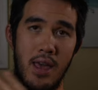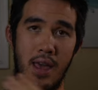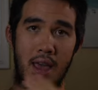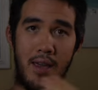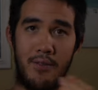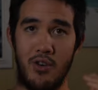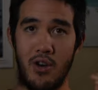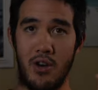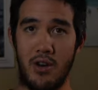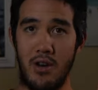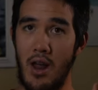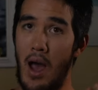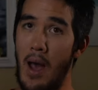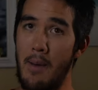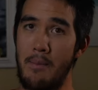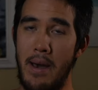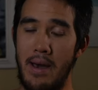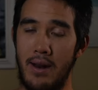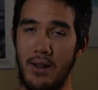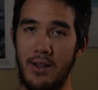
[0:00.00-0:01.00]
If you're
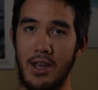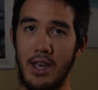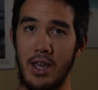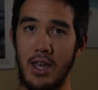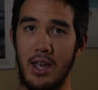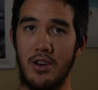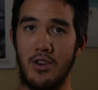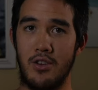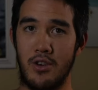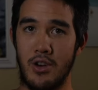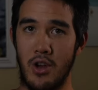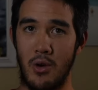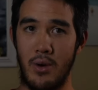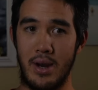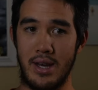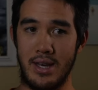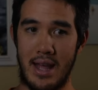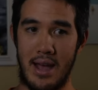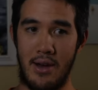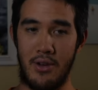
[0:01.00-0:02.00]
not pedaling and you're
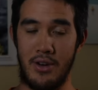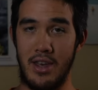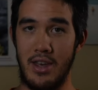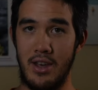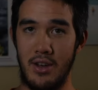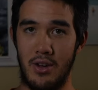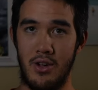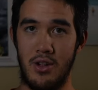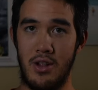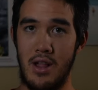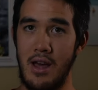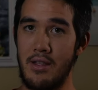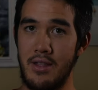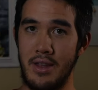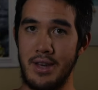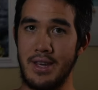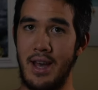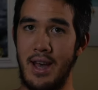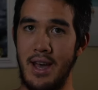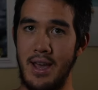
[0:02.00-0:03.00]
going downhill a lot of
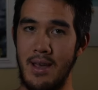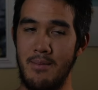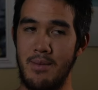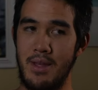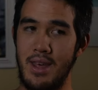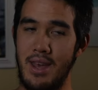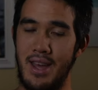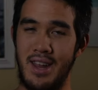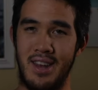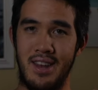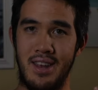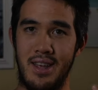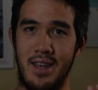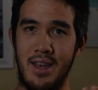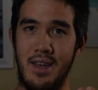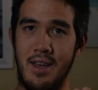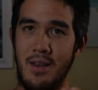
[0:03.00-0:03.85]
the time, then